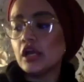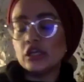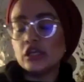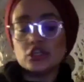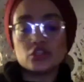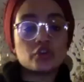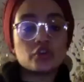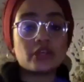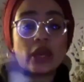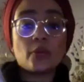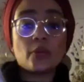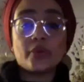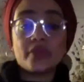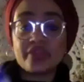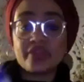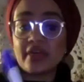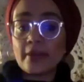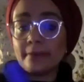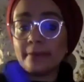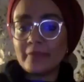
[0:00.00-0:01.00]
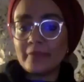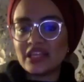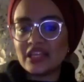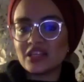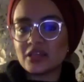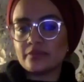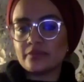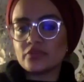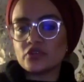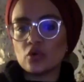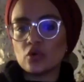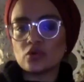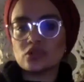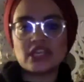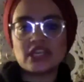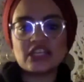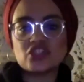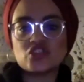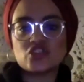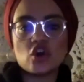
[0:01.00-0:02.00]
So yeah, with them medium zones,
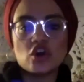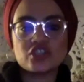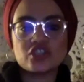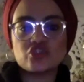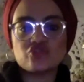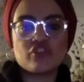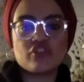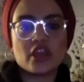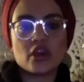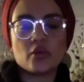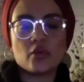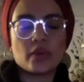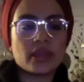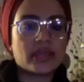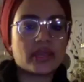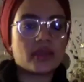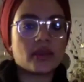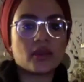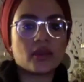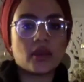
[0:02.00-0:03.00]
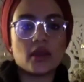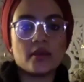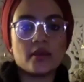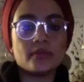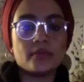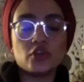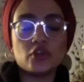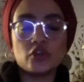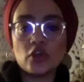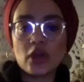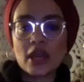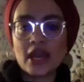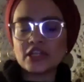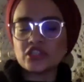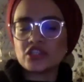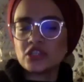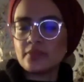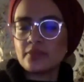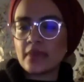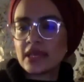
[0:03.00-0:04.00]
it's not a straight away. You're not
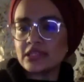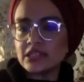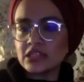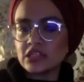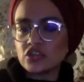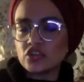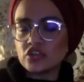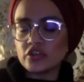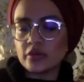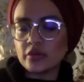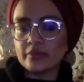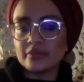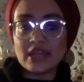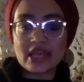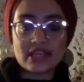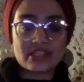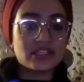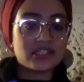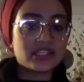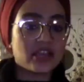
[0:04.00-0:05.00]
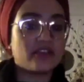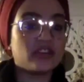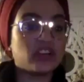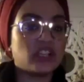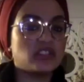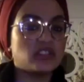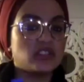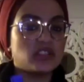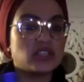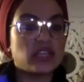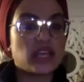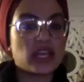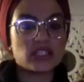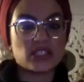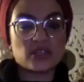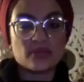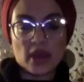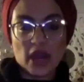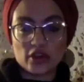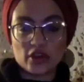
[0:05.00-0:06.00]
actually messaging them necessarily to get
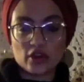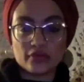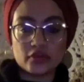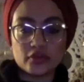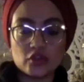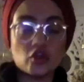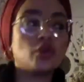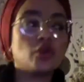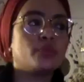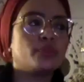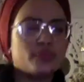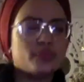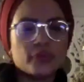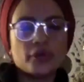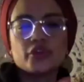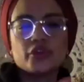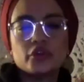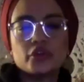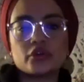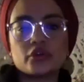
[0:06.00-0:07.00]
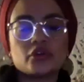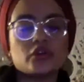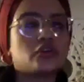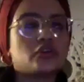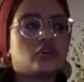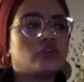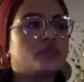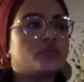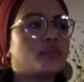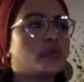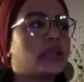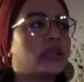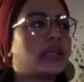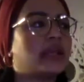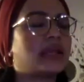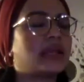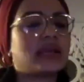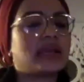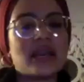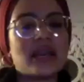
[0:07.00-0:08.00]
to buy off you, but you'd put it in
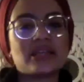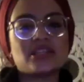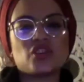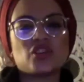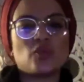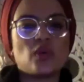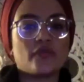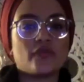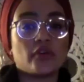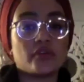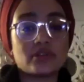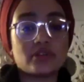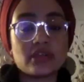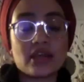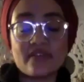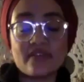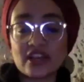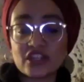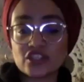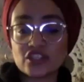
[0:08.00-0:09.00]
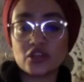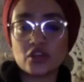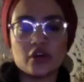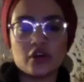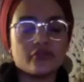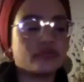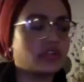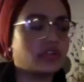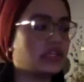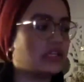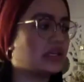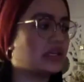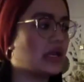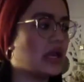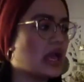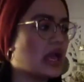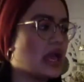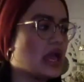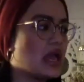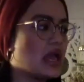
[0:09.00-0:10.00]
like, guys, you know what, I've got this. I've actually got a really,
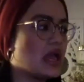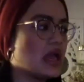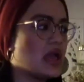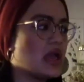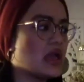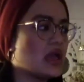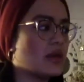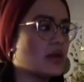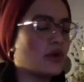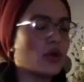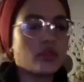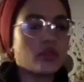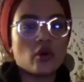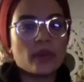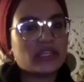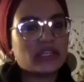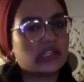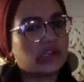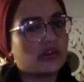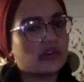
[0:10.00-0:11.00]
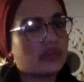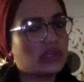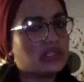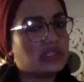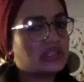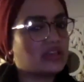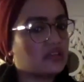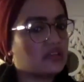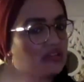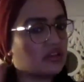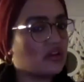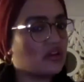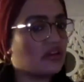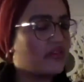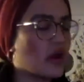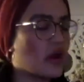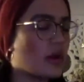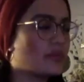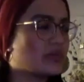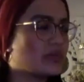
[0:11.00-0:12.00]
although my degree's in,
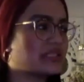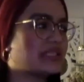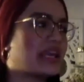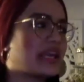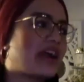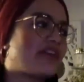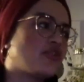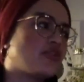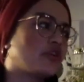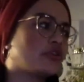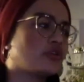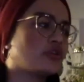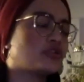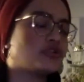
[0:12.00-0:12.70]
pharmacy, I've gone on